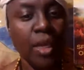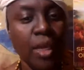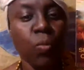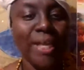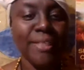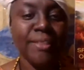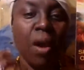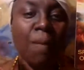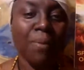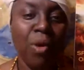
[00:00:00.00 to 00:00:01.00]
Winds
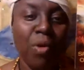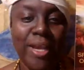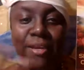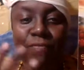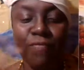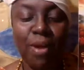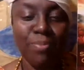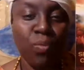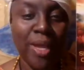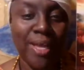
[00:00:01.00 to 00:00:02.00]
are blowing from
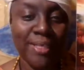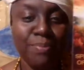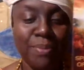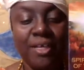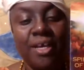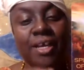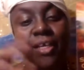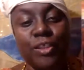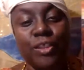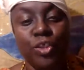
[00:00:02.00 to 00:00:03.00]
the west
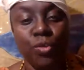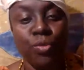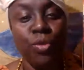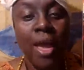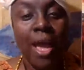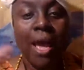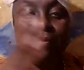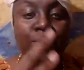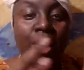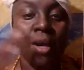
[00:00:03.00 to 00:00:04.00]
because you have
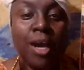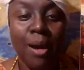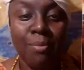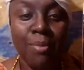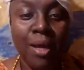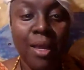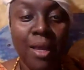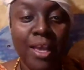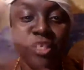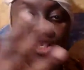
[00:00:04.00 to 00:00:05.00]
come
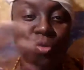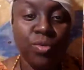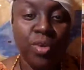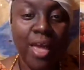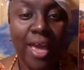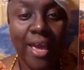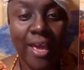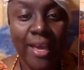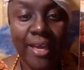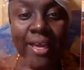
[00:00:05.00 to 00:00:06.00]
into
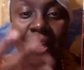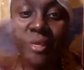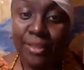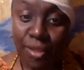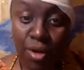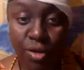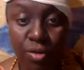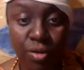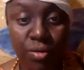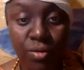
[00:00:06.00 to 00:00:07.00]
a
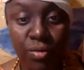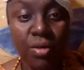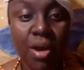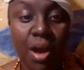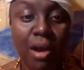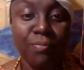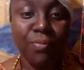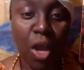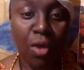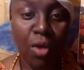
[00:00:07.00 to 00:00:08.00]
circle of
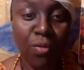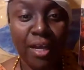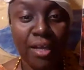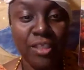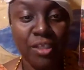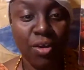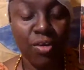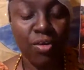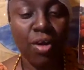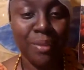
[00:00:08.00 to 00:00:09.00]
knowing, a
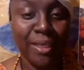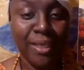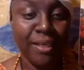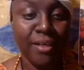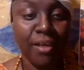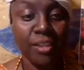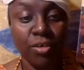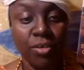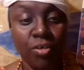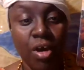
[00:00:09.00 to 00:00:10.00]
circle of being, a
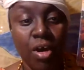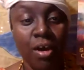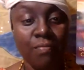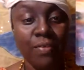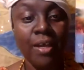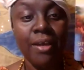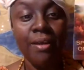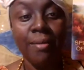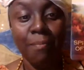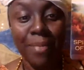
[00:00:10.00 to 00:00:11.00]
circle of
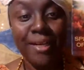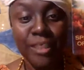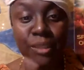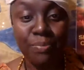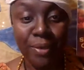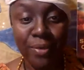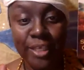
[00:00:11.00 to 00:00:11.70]
being a spirit